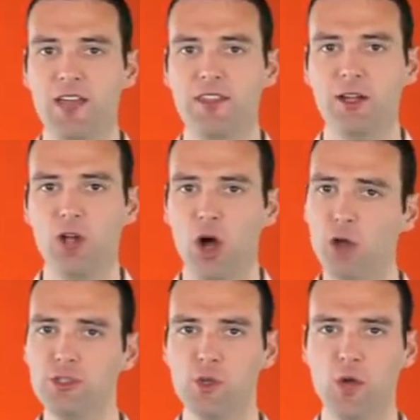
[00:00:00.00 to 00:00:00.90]
they'll
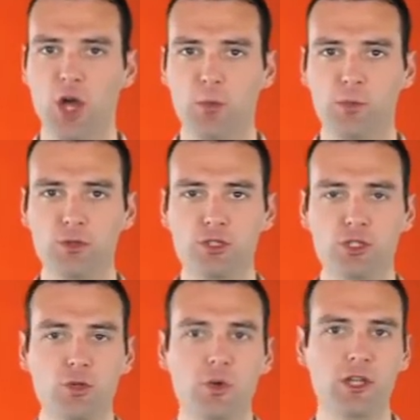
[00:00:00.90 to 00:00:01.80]
also help you
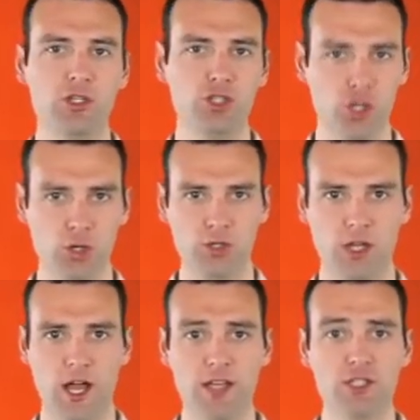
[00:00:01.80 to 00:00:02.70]
to
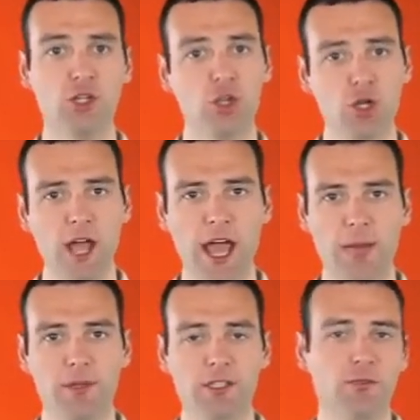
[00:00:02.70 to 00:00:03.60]
internalize good
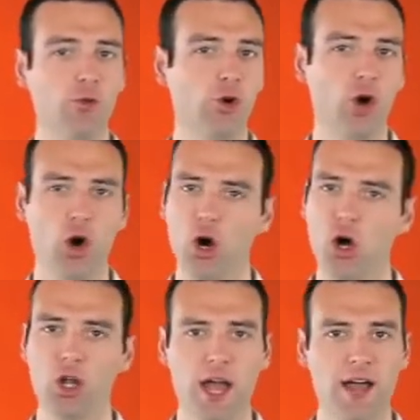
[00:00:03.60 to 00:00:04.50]
habits for
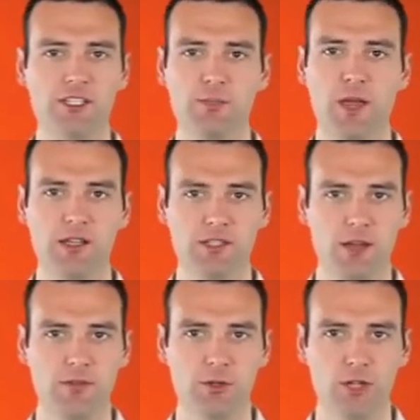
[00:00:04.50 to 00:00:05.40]
all aspects
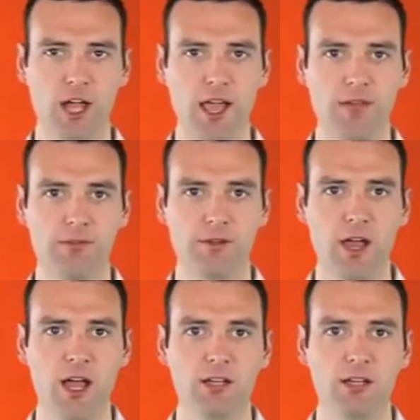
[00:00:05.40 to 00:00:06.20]
of your life,